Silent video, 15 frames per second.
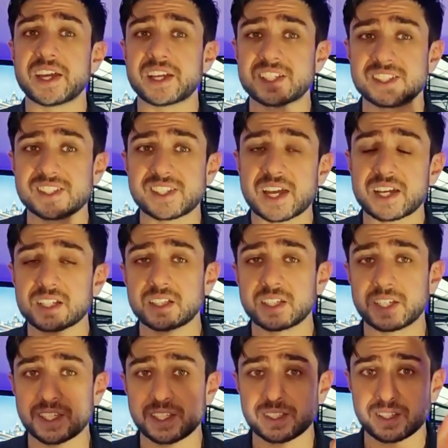
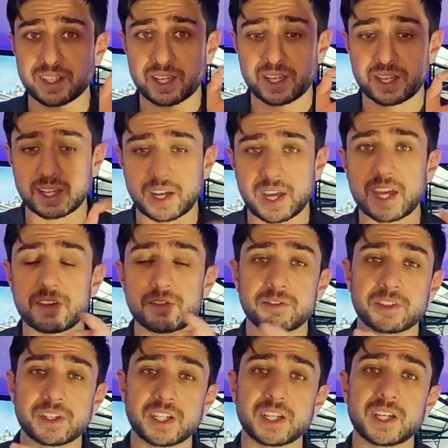exactly in
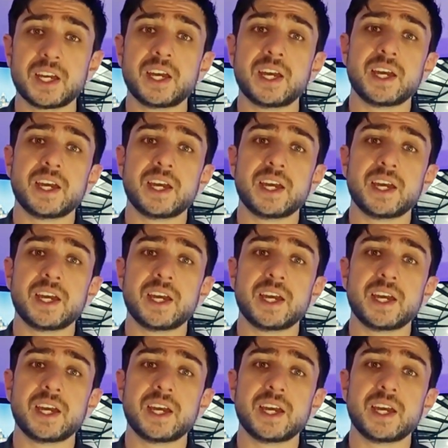every